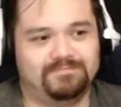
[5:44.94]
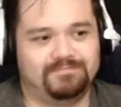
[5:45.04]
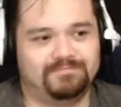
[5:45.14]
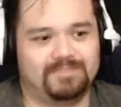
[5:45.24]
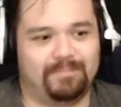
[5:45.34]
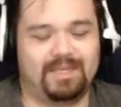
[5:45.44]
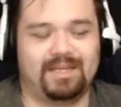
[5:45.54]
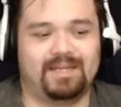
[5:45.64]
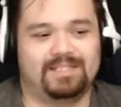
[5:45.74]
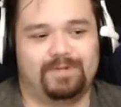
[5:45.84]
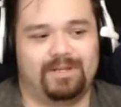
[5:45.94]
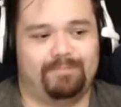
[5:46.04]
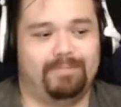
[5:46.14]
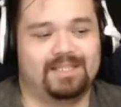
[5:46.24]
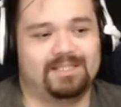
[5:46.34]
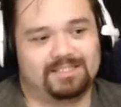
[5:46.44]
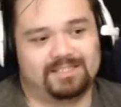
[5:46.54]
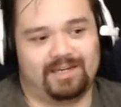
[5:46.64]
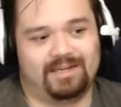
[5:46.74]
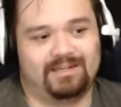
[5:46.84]
I'm thinking that's what it meant to
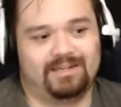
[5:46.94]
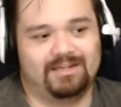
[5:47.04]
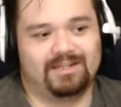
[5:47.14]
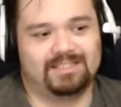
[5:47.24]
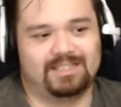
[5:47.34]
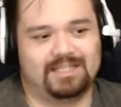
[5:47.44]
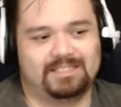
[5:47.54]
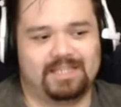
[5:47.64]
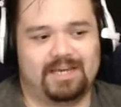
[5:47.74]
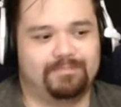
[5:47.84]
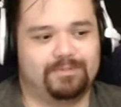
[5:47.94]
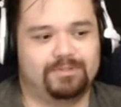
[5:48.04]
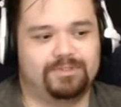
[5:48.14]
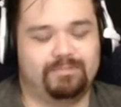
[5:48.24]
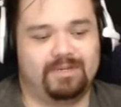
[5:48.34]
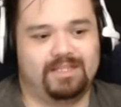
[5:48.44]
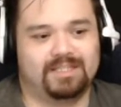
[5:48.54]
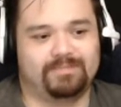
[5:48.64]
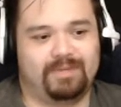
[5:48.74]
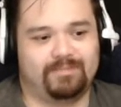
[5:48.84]
say. Because a sample to me
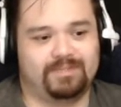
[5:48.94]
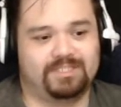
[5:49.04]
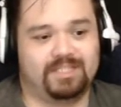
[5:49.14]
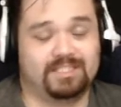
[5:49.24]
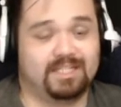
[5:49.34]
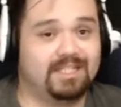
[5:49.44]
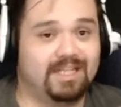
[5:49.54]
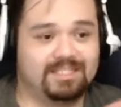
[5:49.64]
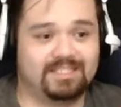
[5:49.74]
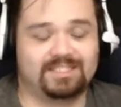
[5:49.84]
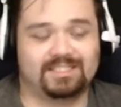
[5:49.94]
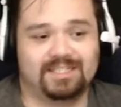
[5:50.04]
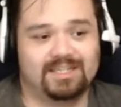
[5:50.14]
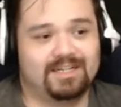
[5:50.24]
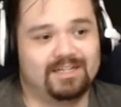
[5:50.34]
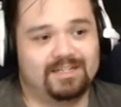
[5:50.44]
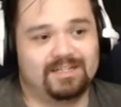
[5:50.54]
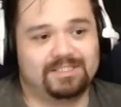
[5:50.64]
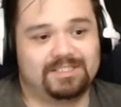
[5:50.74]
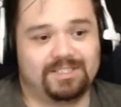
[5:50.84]
doesn't make much sense unless it's
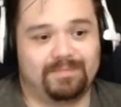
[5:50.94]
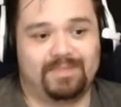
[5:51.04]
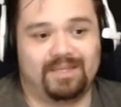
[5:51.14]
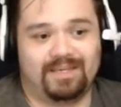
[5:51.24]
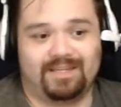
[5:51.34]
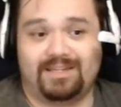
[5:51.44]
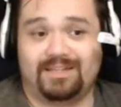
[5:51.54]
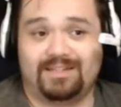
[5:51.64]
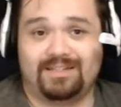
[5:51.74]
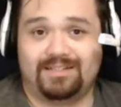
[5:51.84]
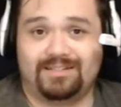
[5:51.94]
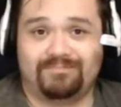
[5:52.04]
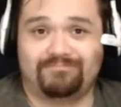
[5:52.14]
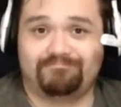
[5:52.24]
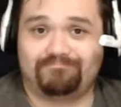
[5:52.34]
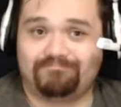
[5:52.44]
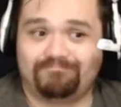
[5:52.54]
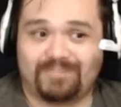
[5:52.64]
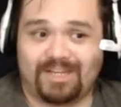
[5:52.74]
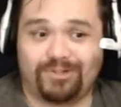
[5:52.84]
something
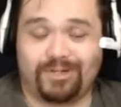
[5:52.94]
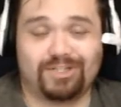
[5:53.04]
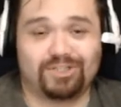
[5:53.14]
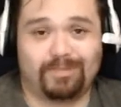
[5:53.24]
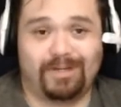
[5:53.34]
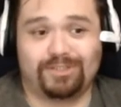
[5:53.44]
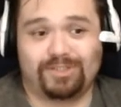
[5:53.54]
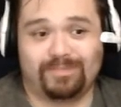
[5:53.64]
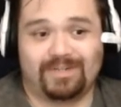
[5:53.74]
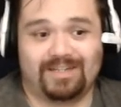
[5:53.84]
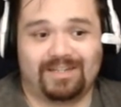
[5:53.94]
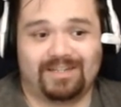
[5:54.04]
that you can explain to me